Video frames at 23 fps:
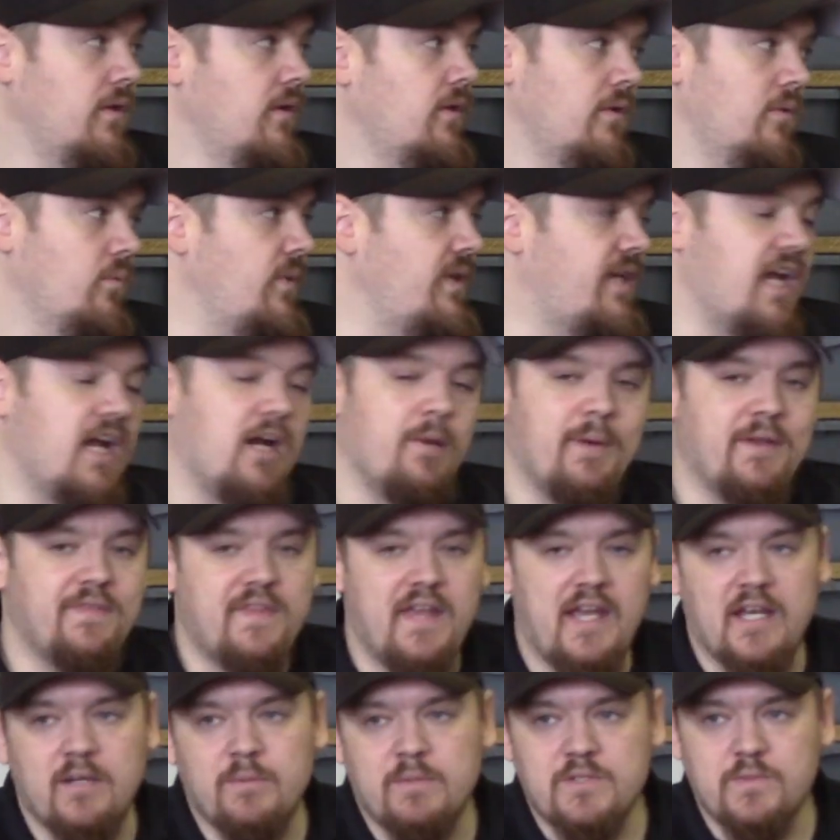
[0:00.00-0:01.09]
We care about
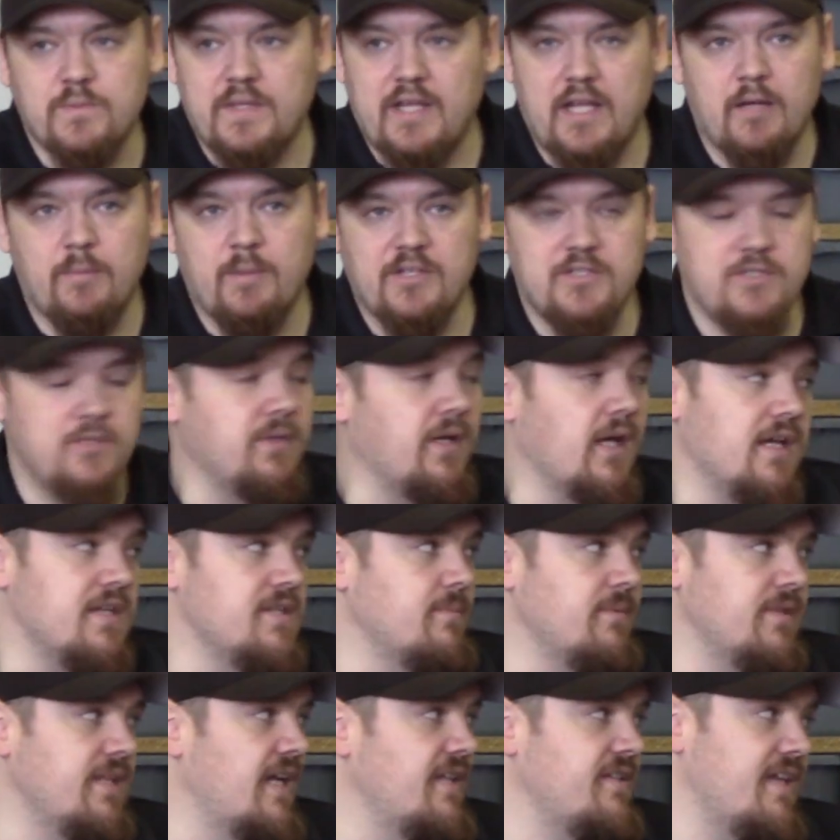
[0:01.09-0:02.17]
the animals and we care about you guys.
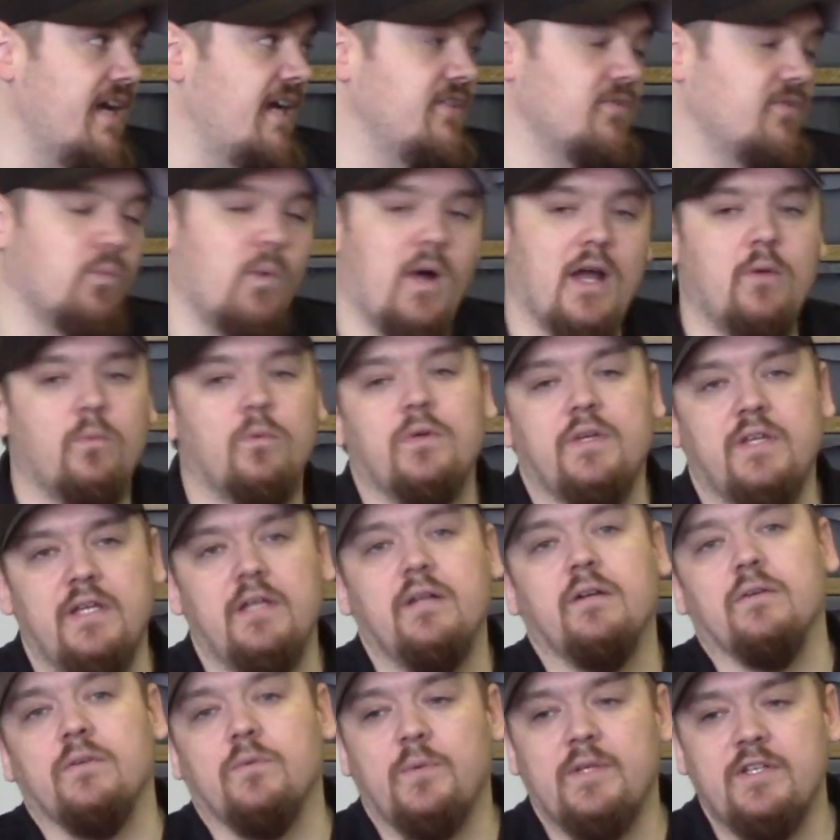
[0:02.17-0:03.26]
I mean, that's why we're
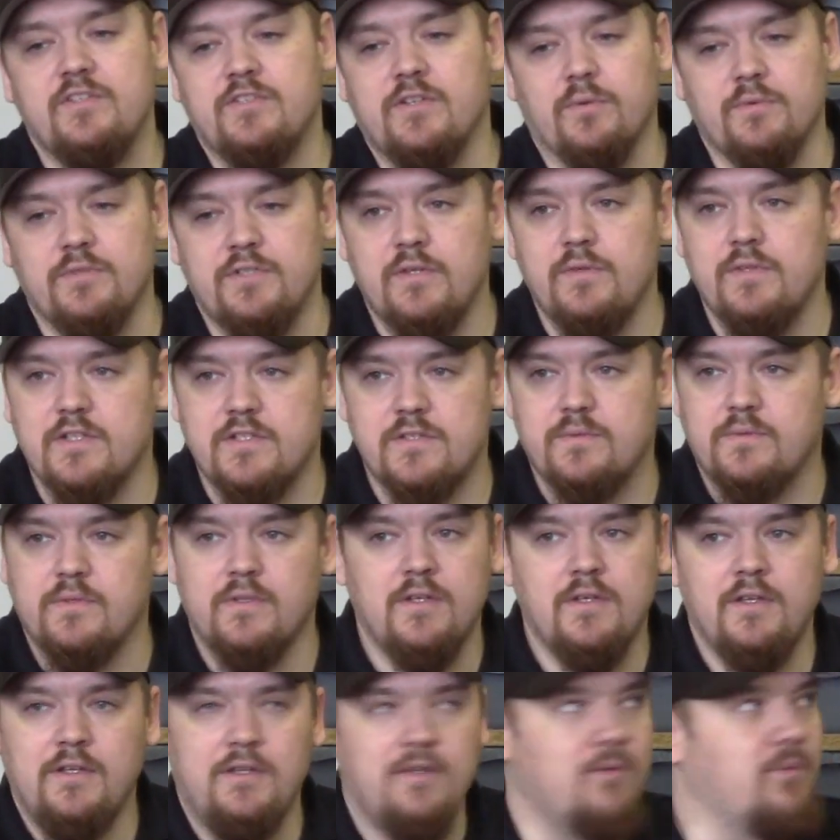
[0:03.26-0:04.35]
here. We just don't do this.
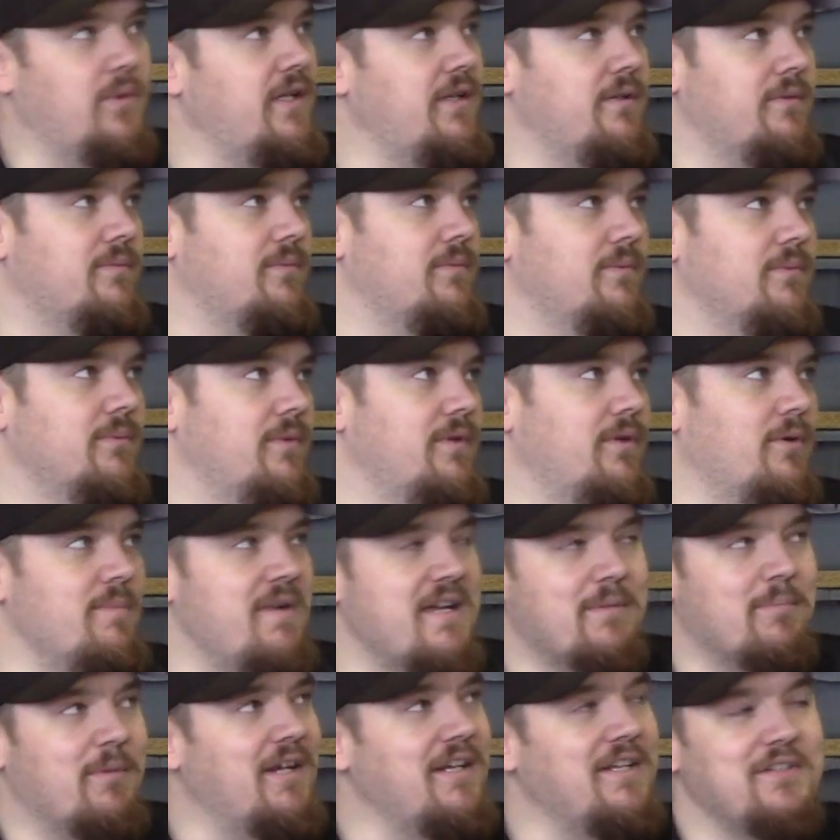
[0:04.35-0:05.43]
We don't
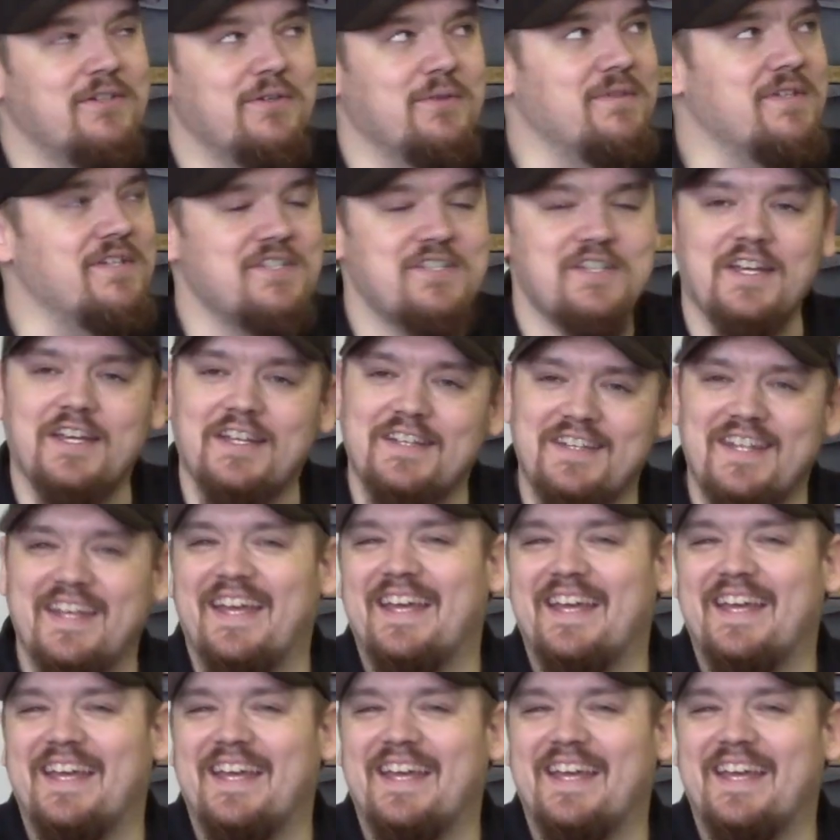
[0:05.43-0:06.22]
make money doing this yet.